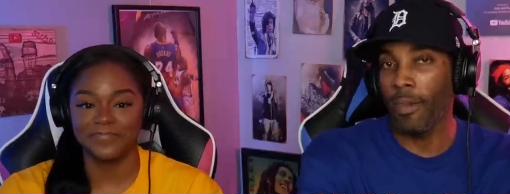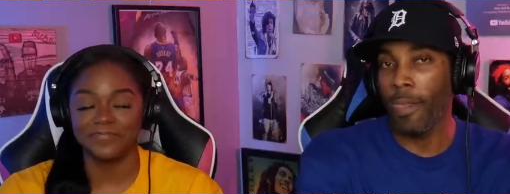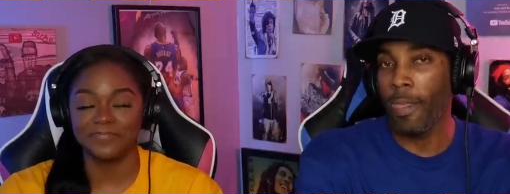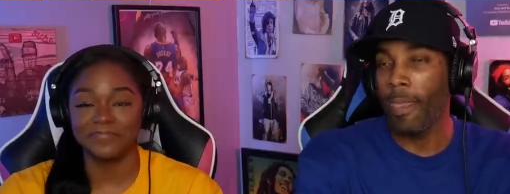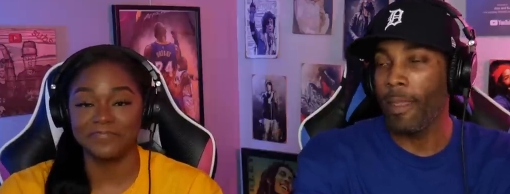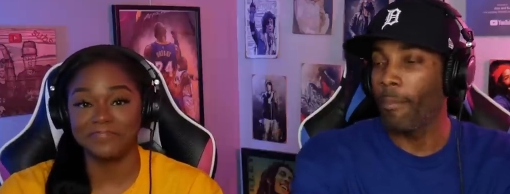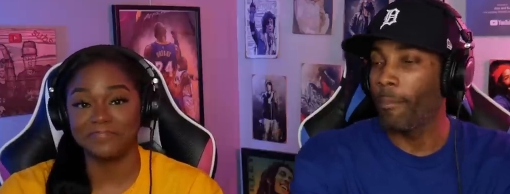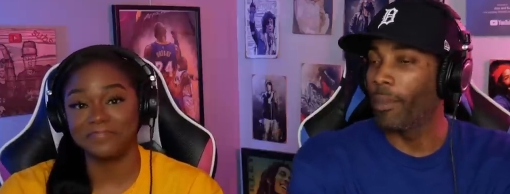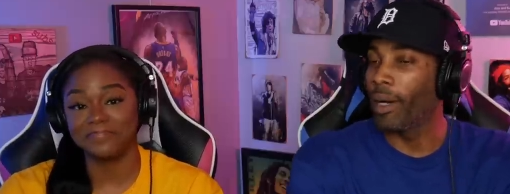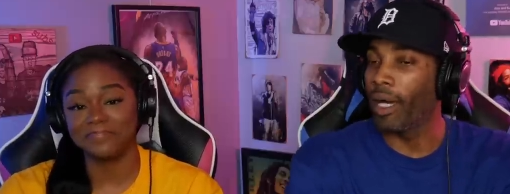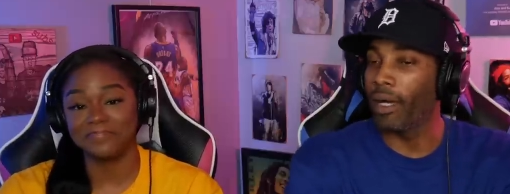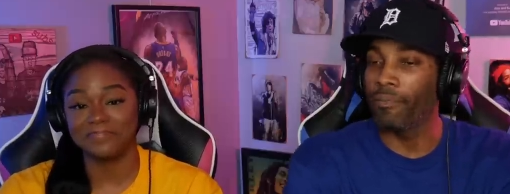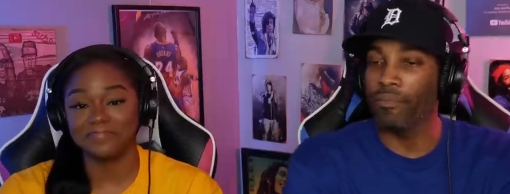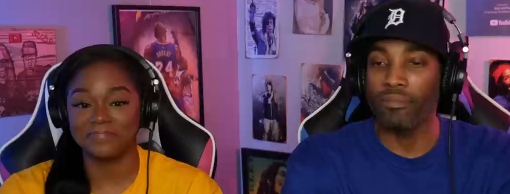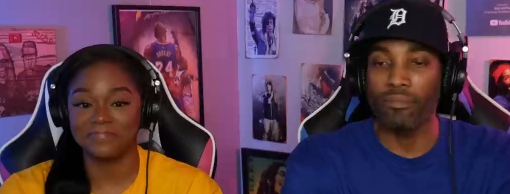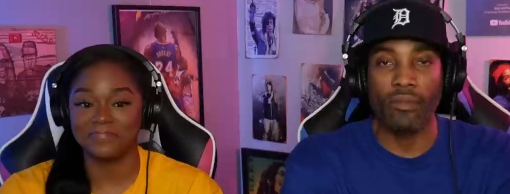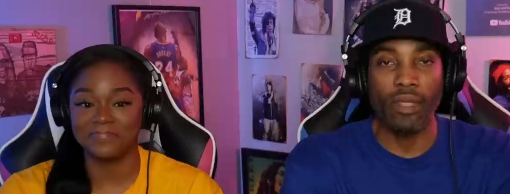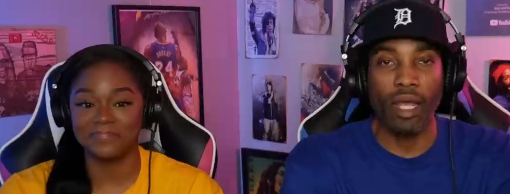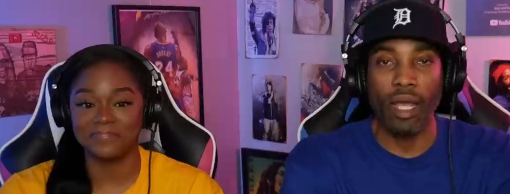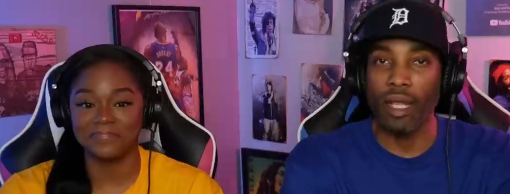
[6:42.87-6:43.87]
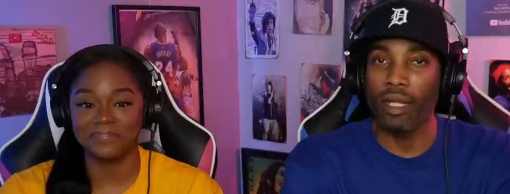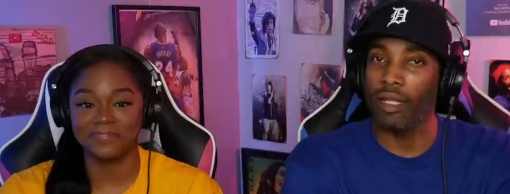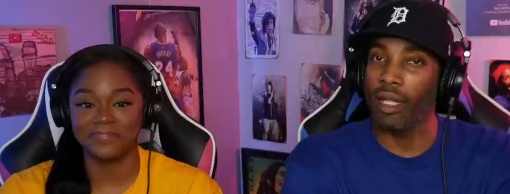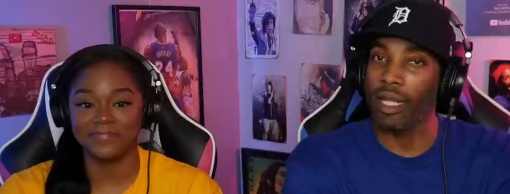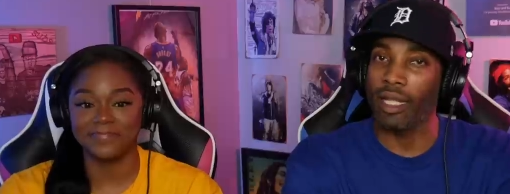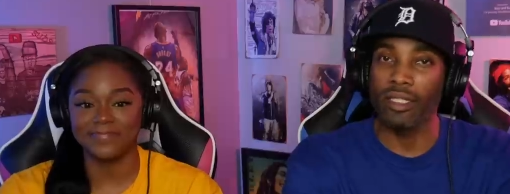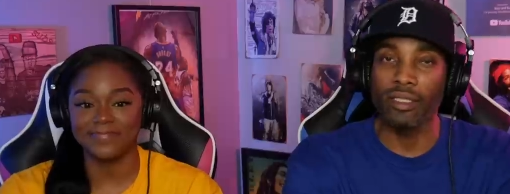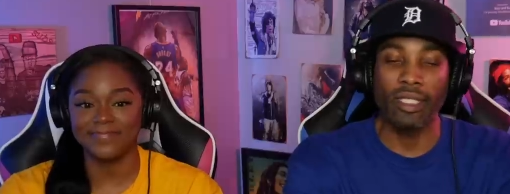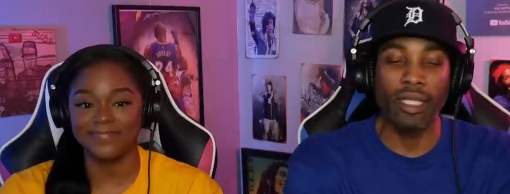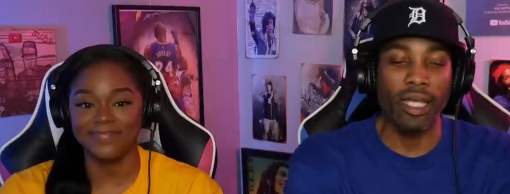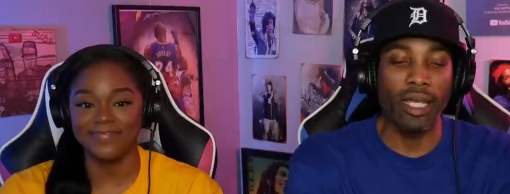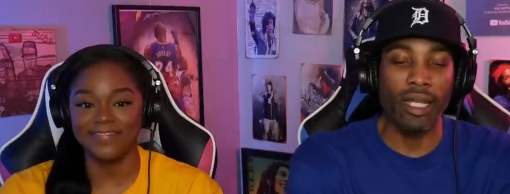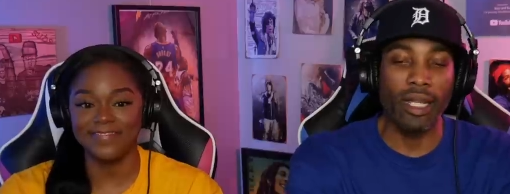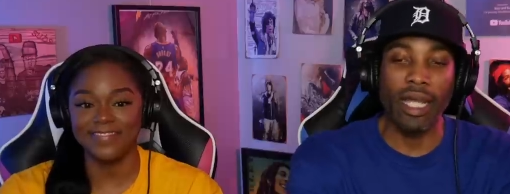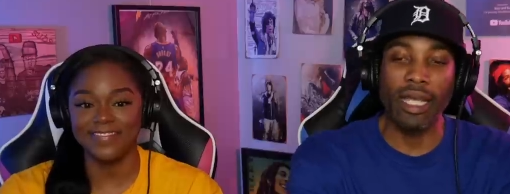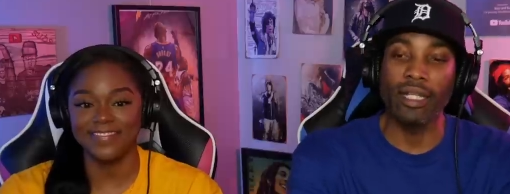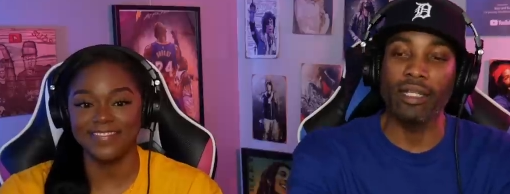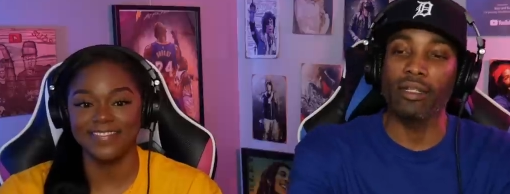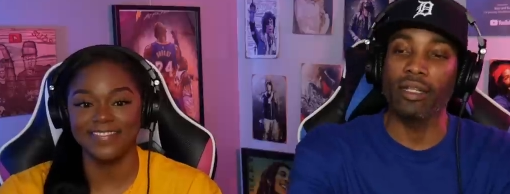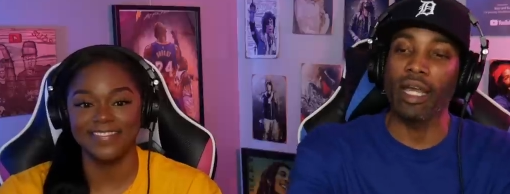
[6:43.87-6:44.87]
Speaker 1: but like I said, like
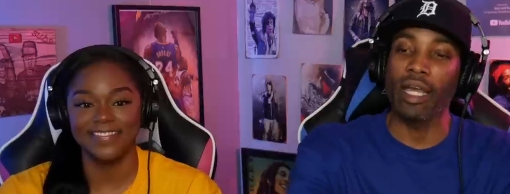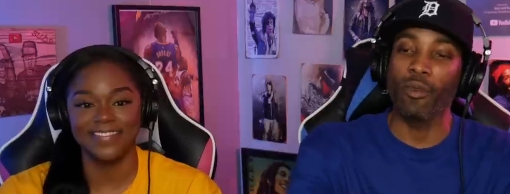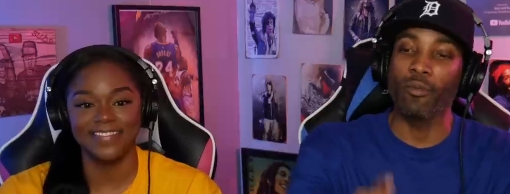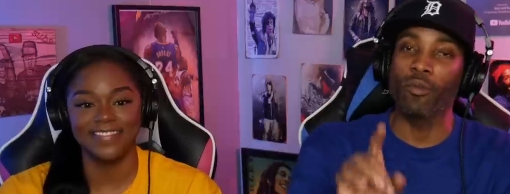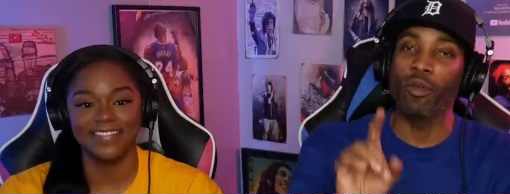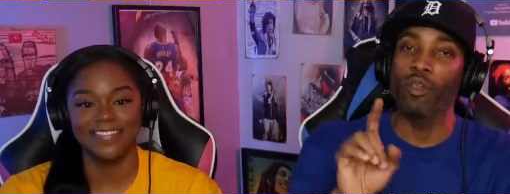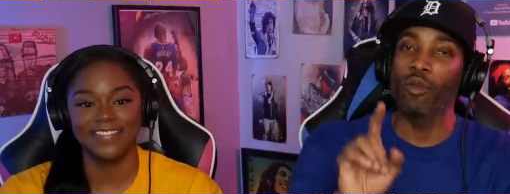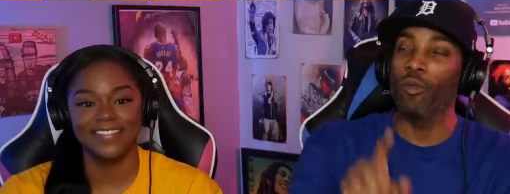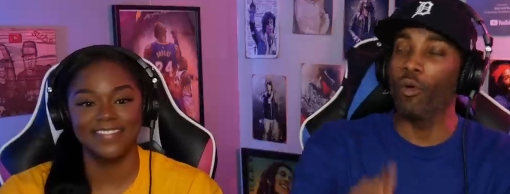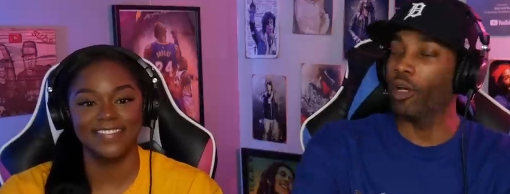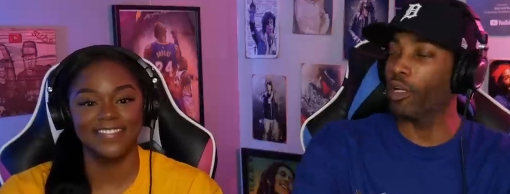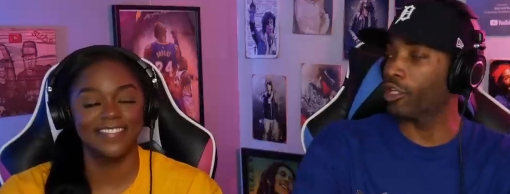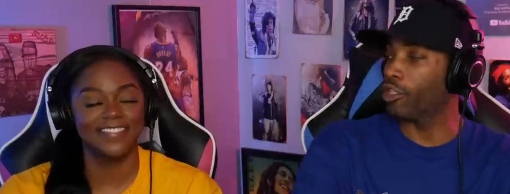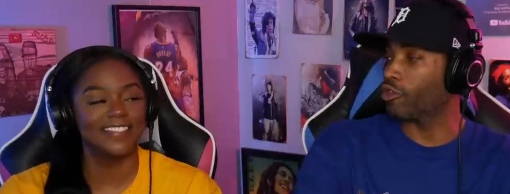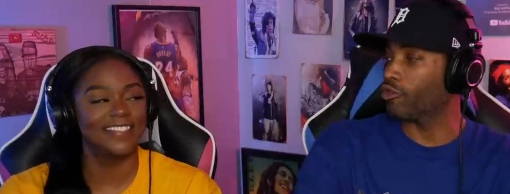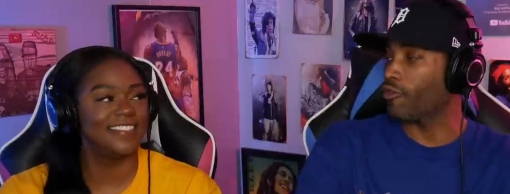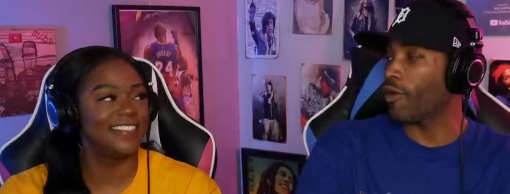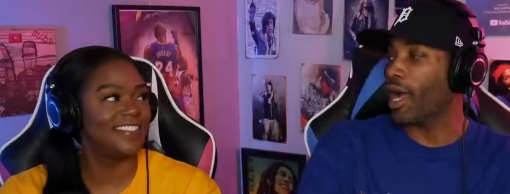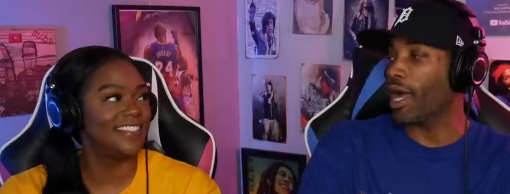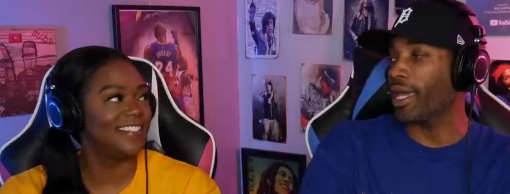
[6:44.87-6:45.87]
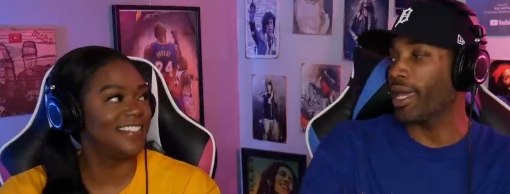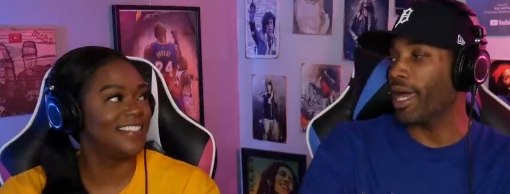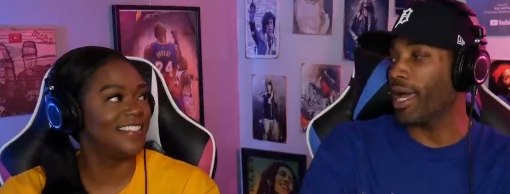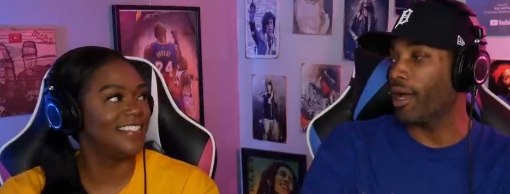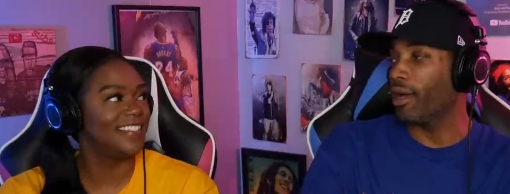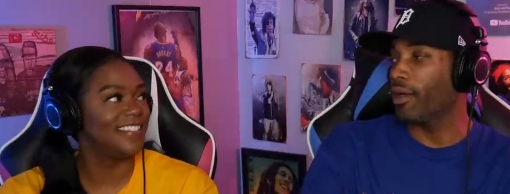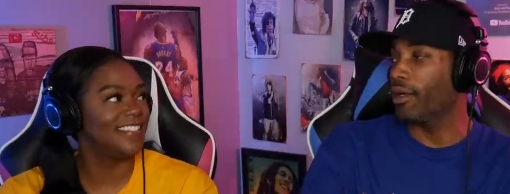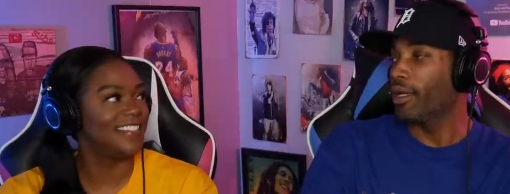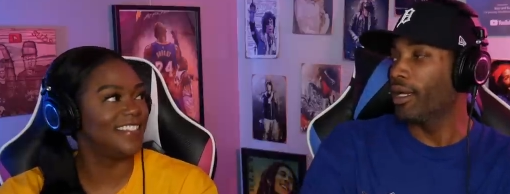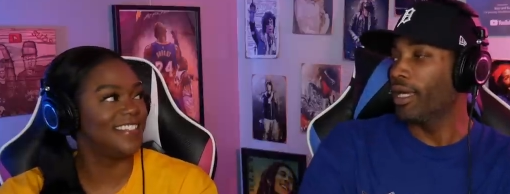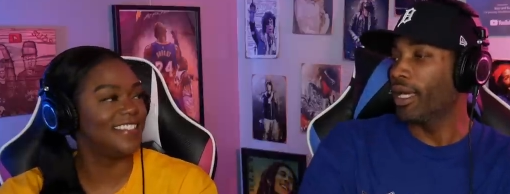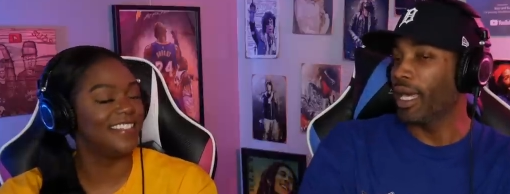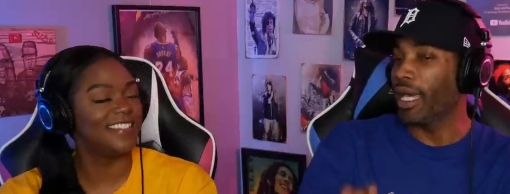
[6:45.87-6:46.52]
like when you want to just rock out and,